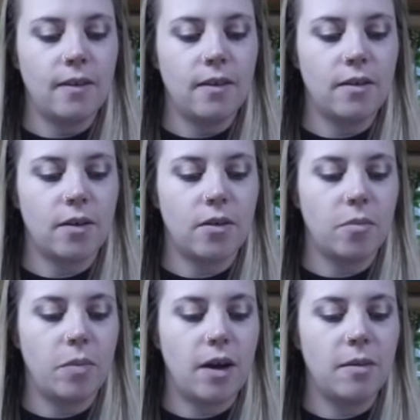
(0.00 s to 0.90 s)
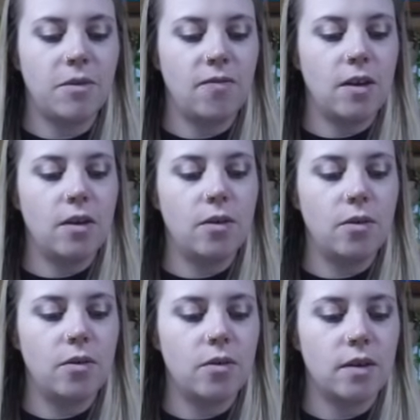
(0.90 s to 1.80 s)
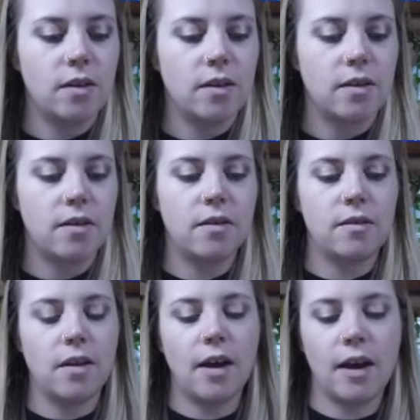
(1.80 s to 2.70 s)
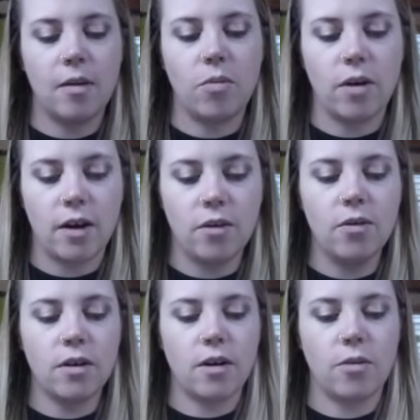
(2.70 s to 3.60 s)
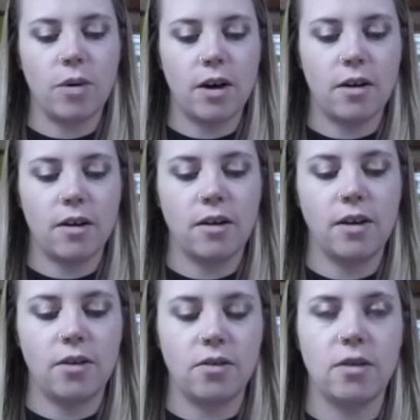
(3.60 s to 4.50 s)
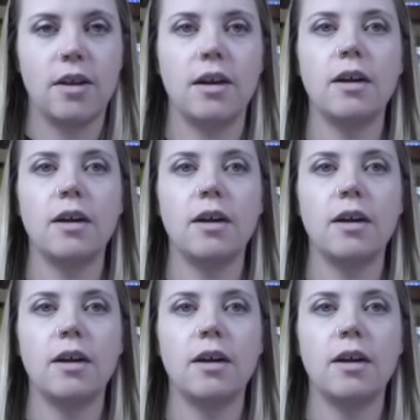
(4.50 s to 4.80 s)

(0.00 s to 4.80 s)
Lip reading: So the bottom of the nose and the eyebrow are where our ears line